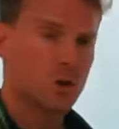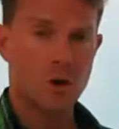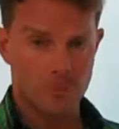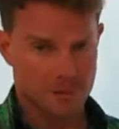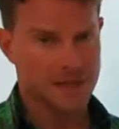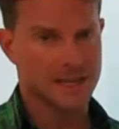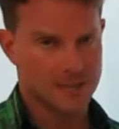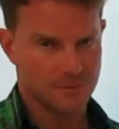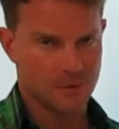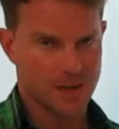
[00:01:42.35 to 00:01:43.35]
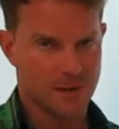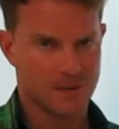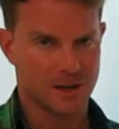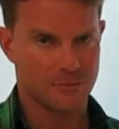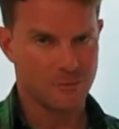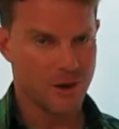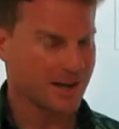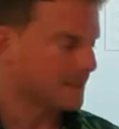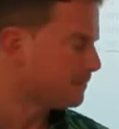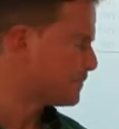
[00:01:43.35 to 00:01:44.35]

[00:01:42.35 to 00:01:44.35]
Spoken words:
complicated vocabulary, right?